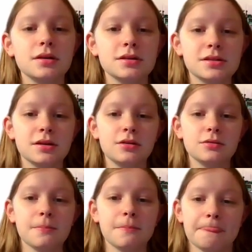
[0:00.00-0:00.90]

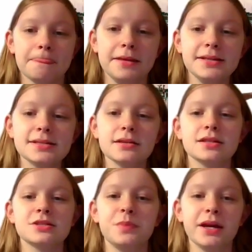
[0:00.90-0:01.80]
So these are
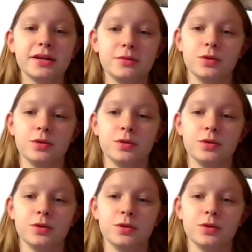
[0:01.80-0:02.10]
expanded